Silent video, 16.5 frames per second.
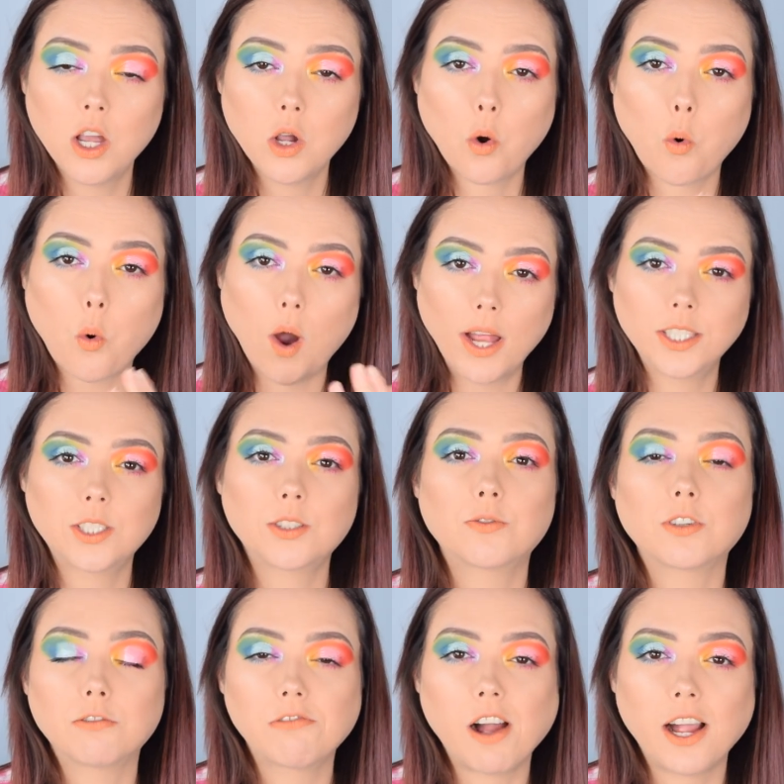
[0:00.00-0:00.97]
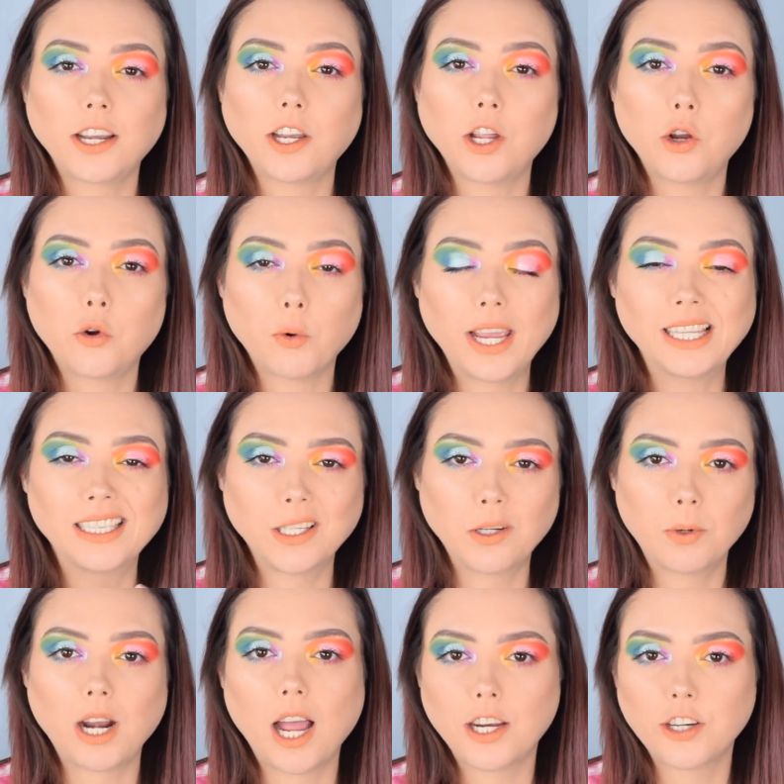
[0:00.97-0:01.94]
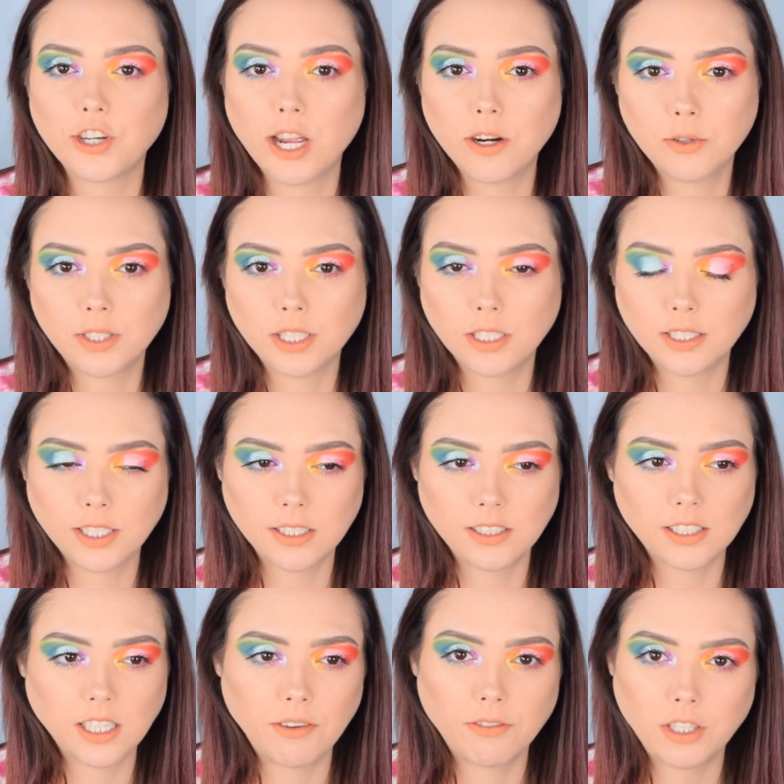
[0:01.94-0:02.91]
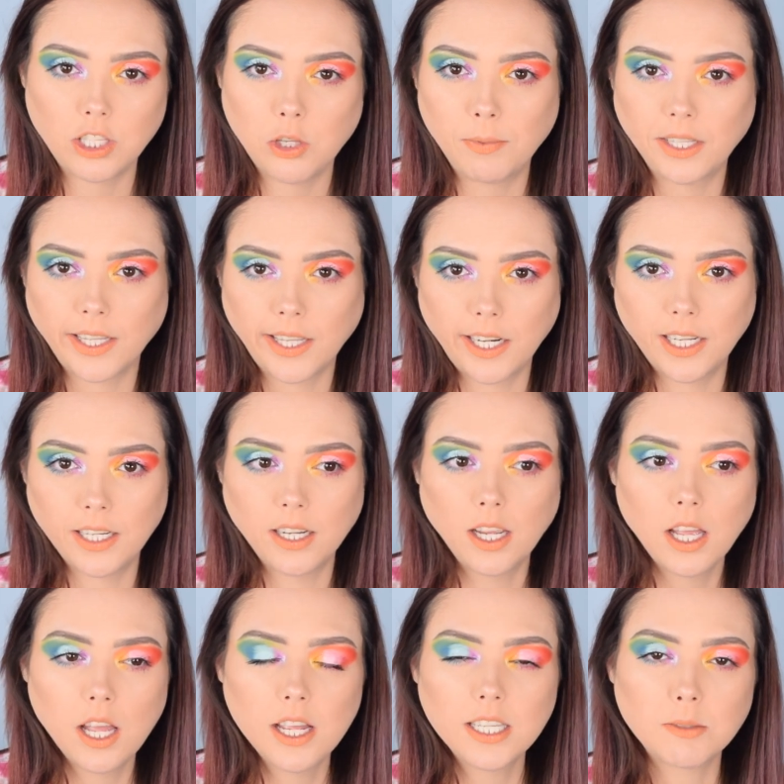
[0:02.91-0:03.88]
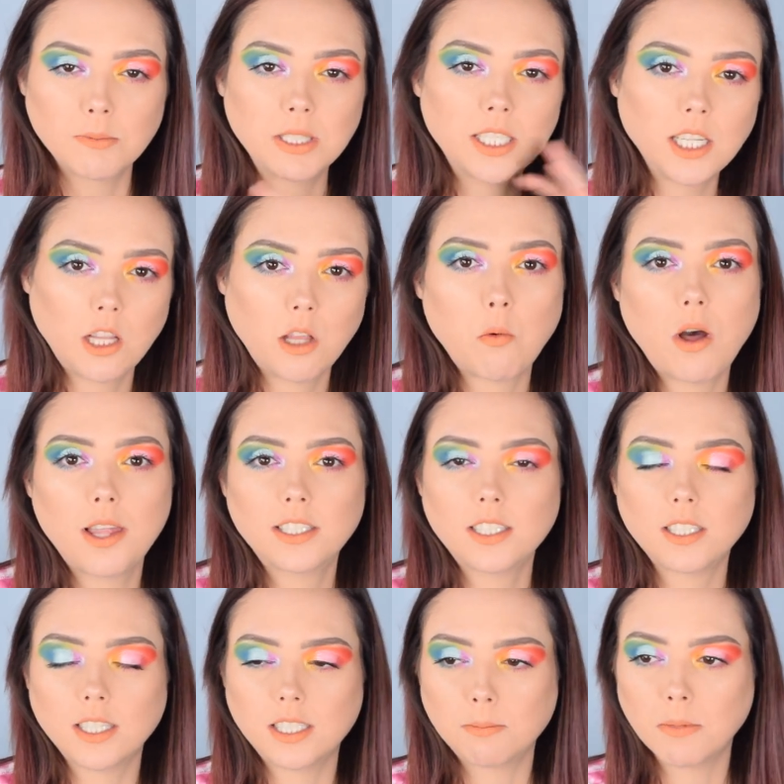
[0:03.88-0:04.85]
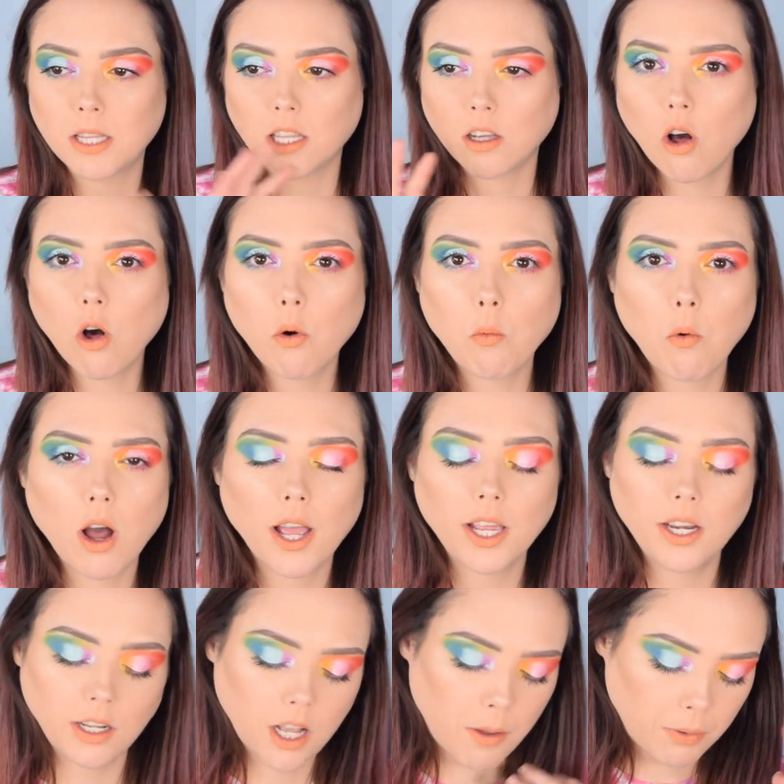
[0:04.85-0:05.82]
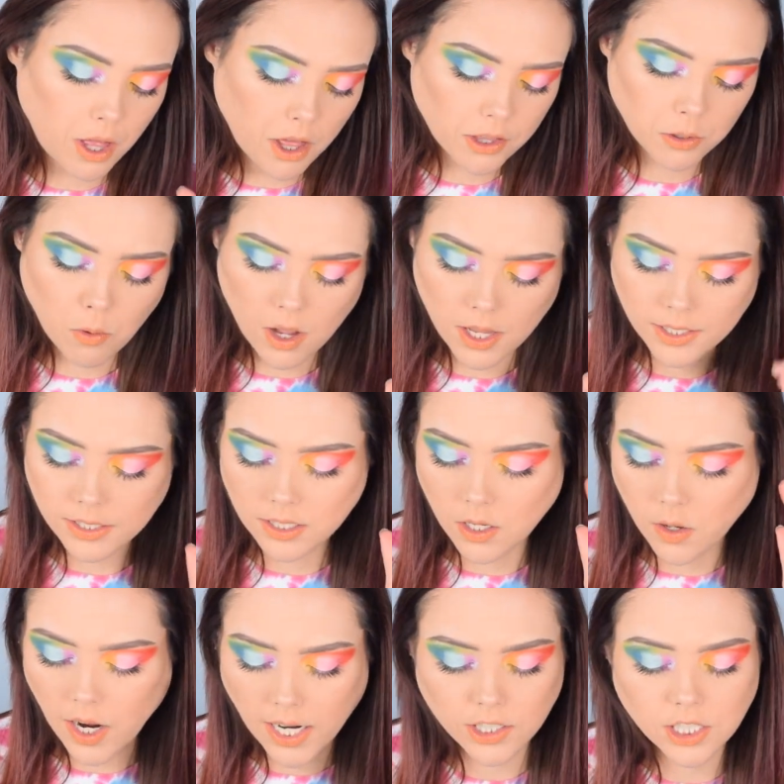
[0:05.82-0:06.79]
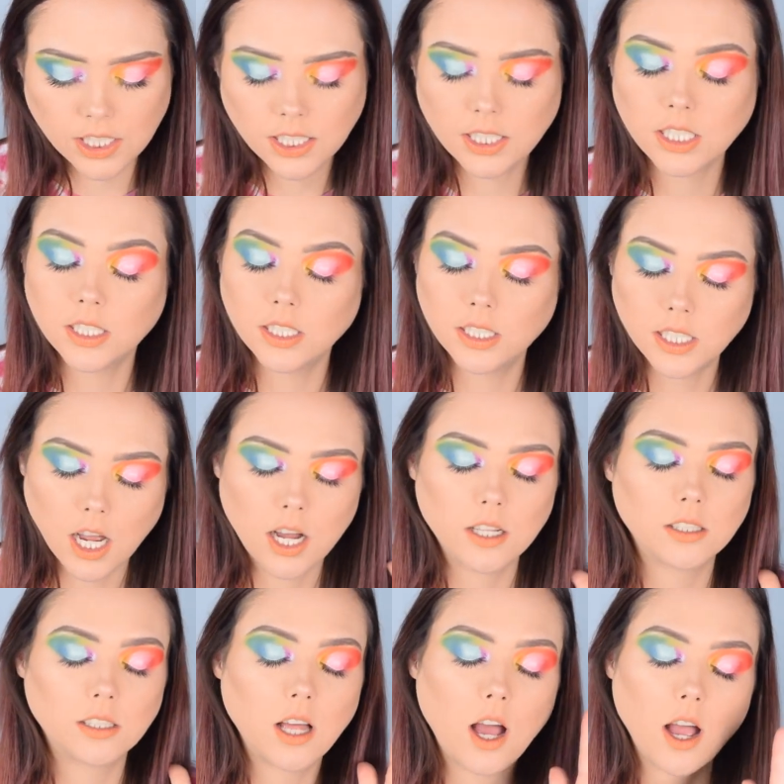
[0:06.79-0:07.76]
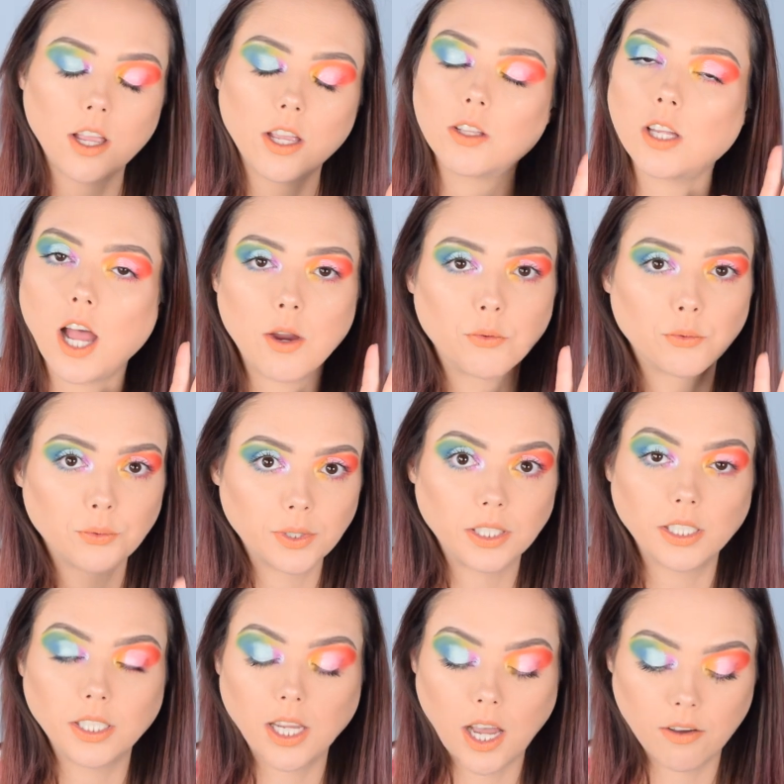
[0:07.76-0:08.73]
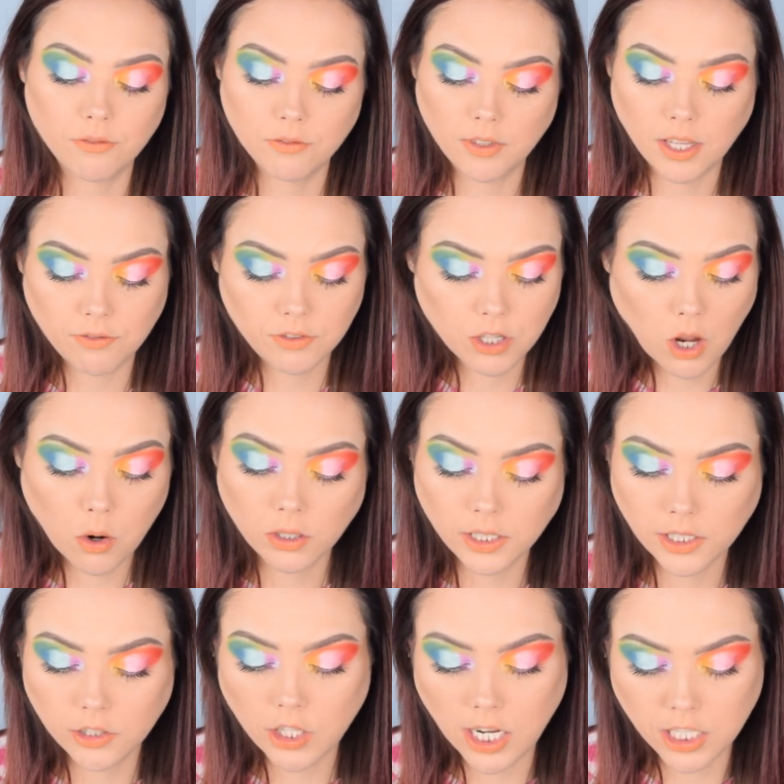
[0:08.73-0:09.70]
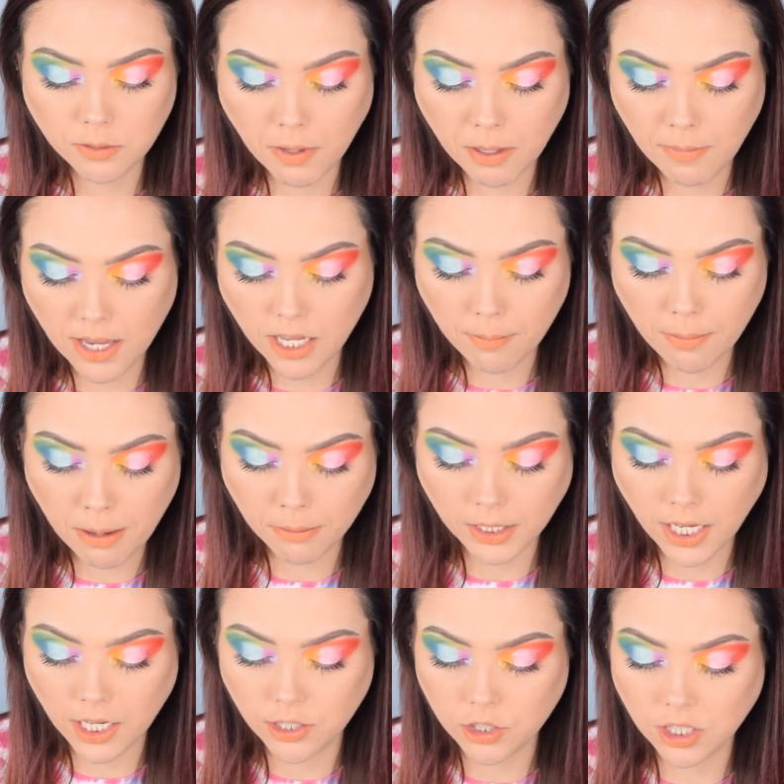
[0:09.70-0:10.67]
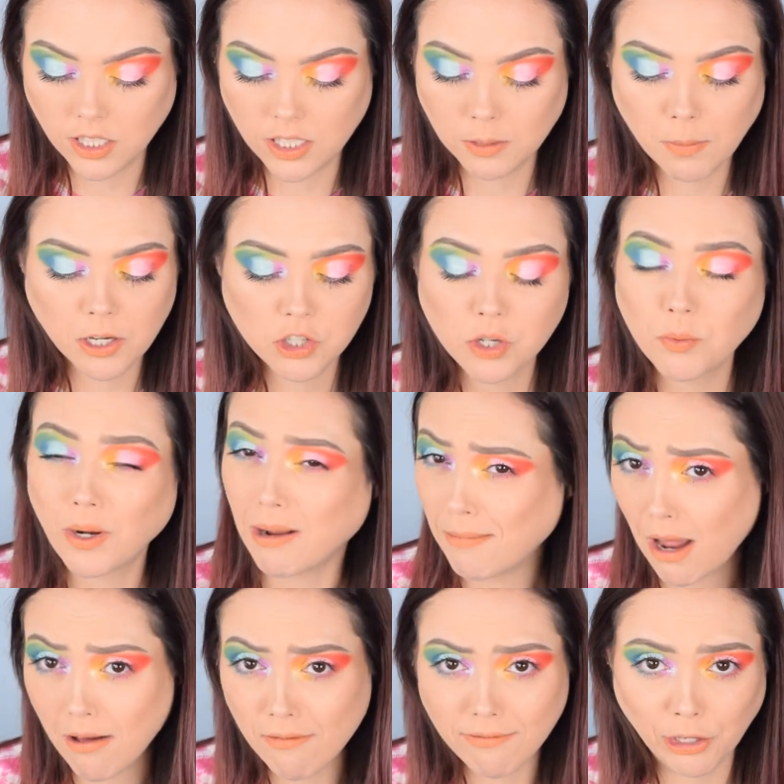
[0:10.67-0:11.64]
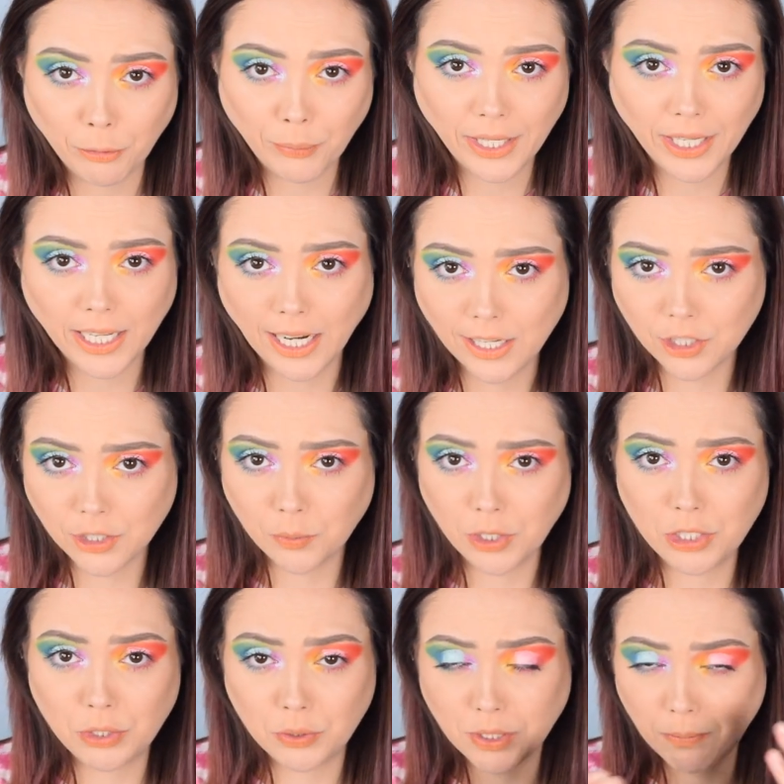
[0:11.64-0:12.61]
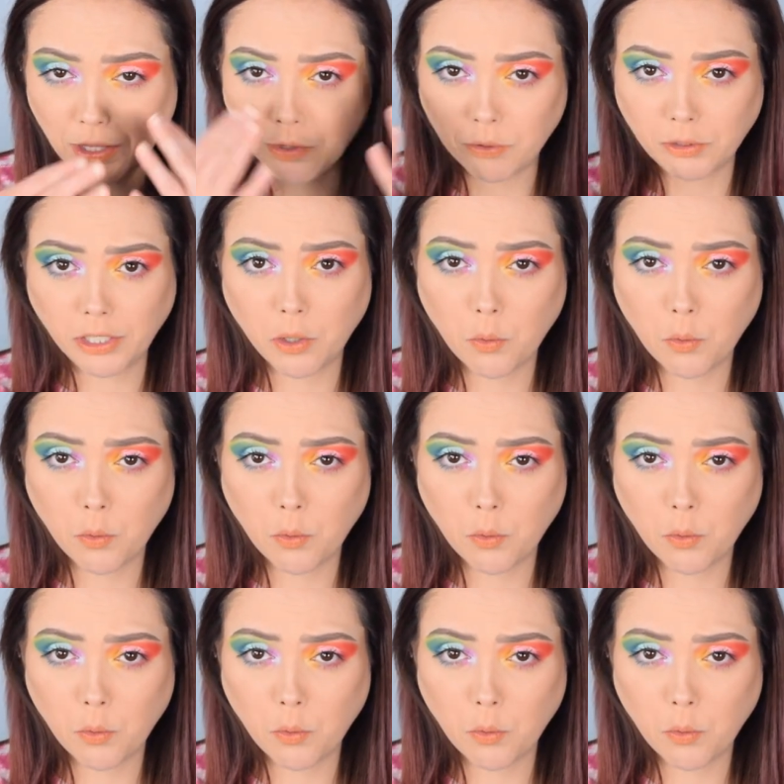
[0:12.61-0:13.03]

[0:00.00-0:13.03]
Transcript: quest for finding great liquid eyeshadows, and since then I've accumulated some Stila ones, a Smith and Cult one, a couple other ones, so I really have, they've totally changed my makeup application, especially when I'm not filming and I just want to do something really